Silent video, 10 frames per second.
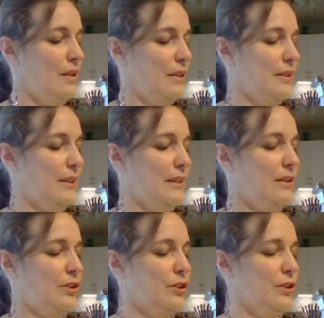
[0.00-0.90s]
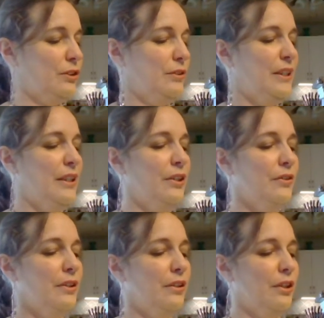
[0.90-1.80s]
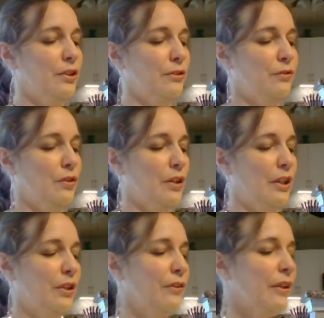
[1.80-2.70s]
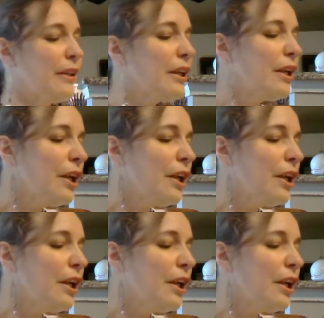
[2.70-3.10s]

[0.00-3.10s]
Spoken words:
Is that closer to 300 or to 400?